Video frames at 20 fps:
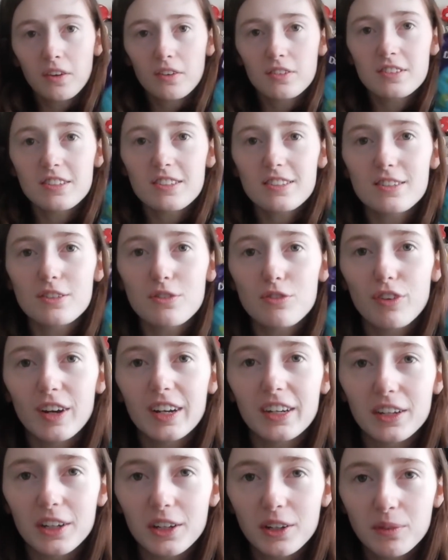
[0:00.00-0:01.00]
so this is a
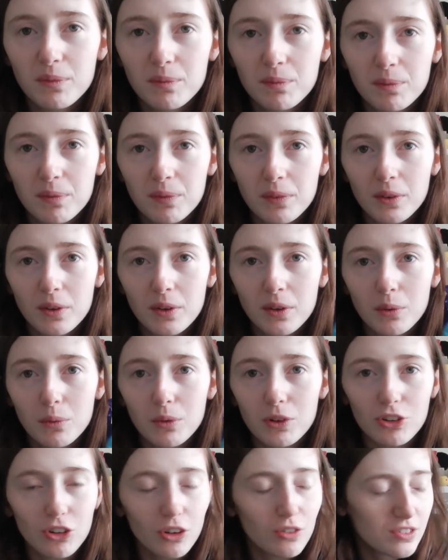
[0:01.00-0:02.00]
Freddo,
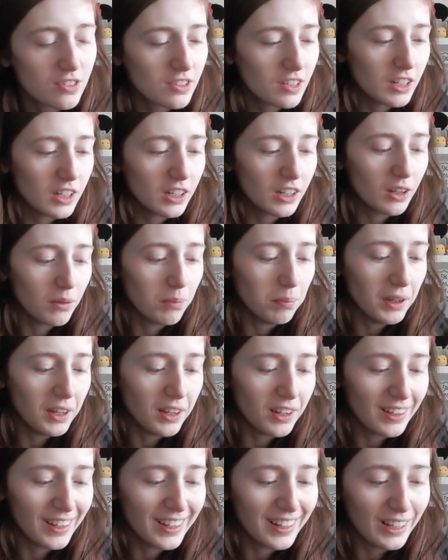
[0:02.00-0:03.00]
which obviously are
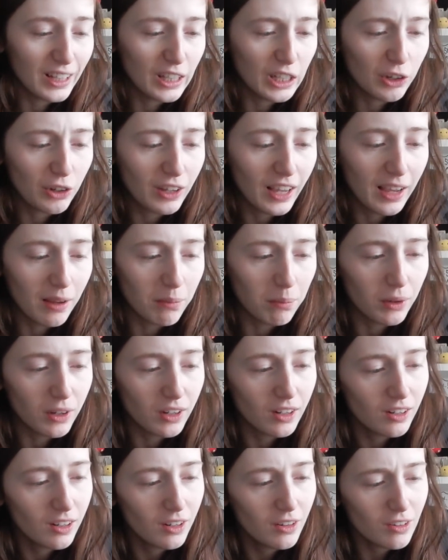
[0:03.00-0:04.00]
big in the UK, but
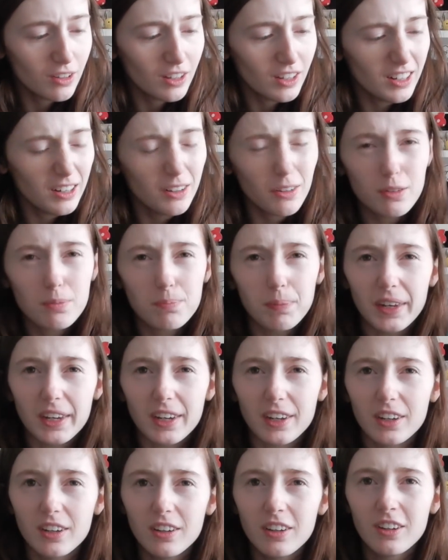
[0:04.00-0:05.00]
it looks
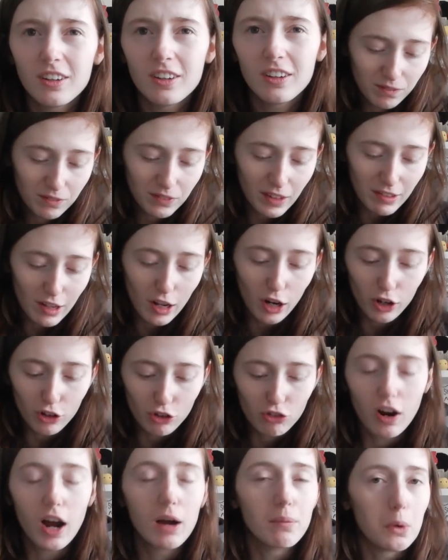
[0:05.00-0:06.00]
bigger. There's a lot
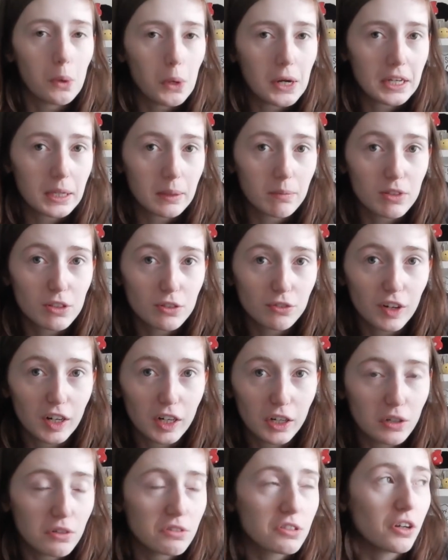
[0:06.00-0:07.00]
of drama when it comes to
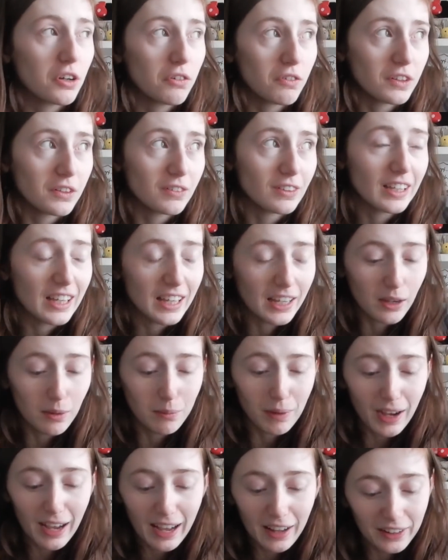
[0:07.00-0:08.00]
Freddos over here
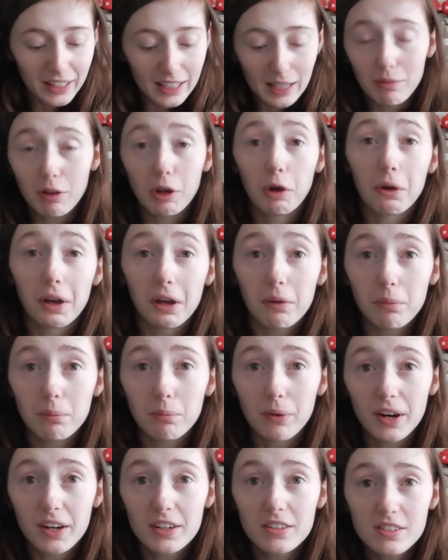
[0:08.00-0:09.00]
about how they keep going up in
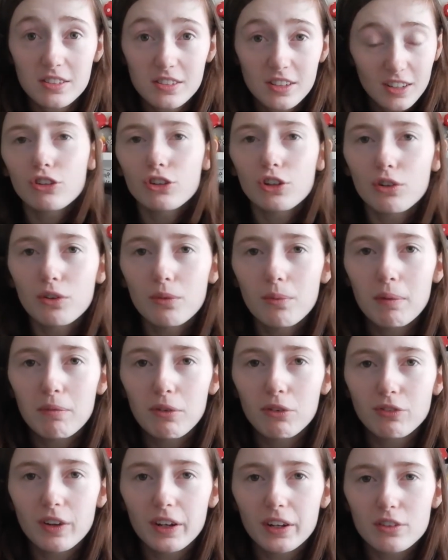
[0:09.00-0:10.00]
price. I do not
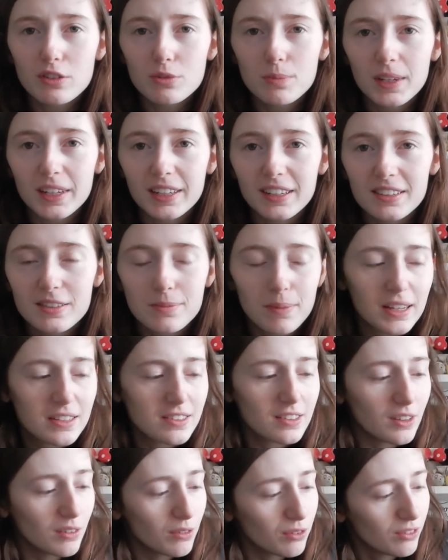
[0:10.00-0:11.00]
remember Freddos being this
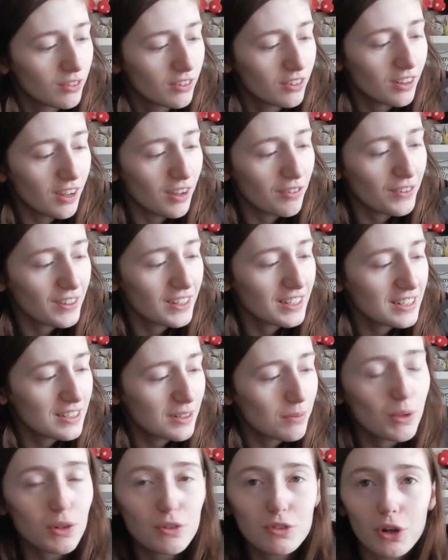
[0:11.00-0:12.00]
massive. I think I need
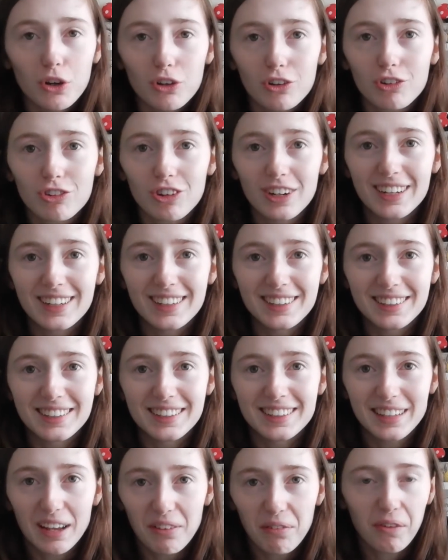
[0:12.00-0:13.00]
to move to Australia.
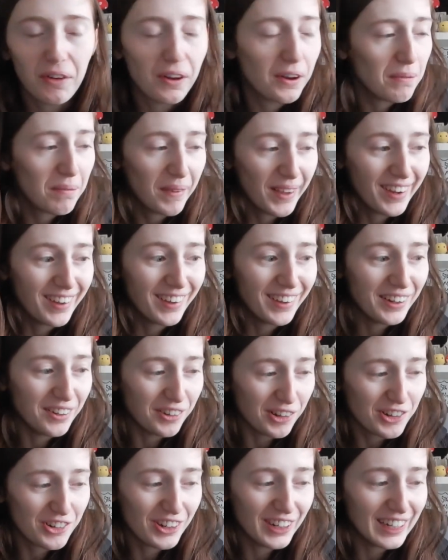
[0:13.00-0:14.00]
They're definitely bigger in
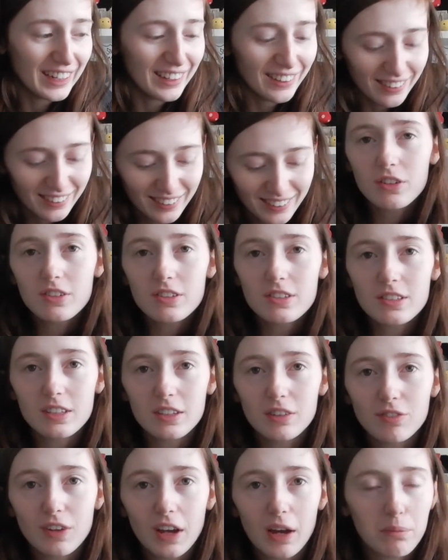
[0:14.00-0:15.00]
Australia. I'm curious to
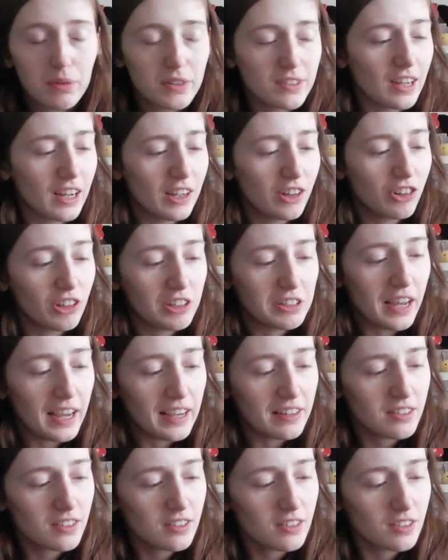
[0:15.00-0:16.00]
see if Cadbury's actually
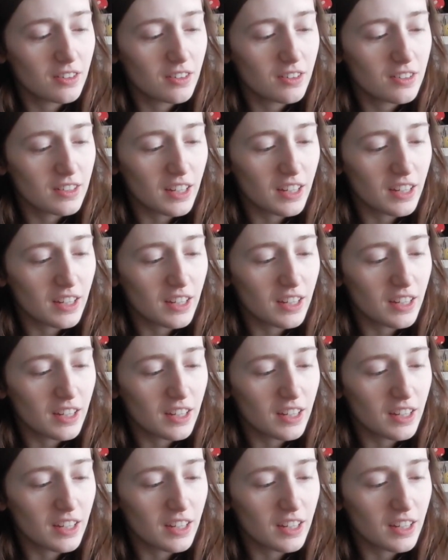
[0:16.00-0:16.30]
tastes the